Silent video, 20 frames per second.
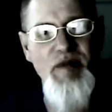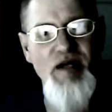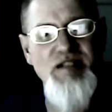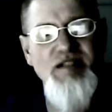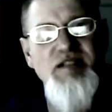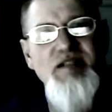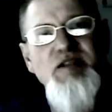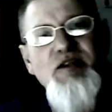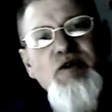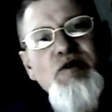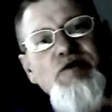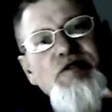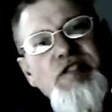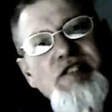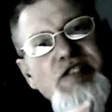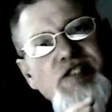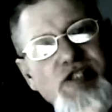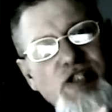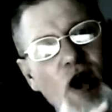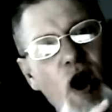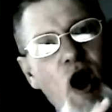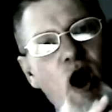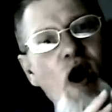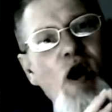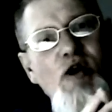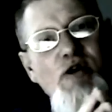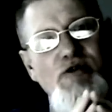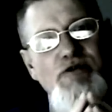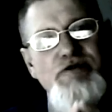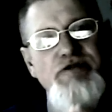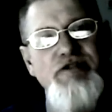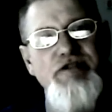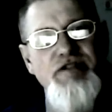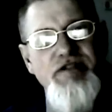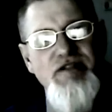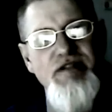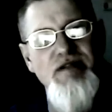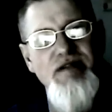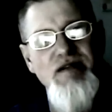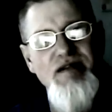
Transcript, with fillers: That's the dudes in charge.